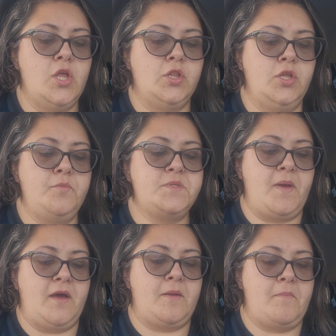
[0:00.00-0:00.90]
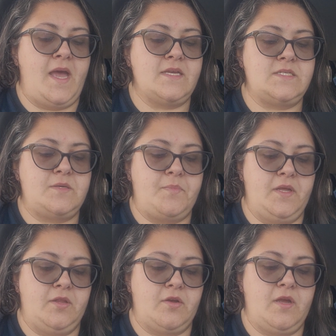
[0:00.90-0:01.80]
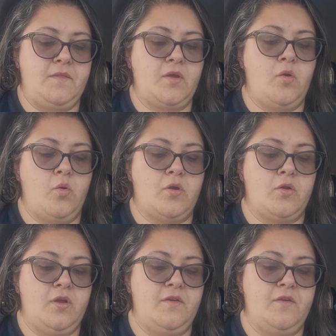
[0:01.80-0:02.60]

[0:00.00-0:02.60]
looped about a massy pillar in the corner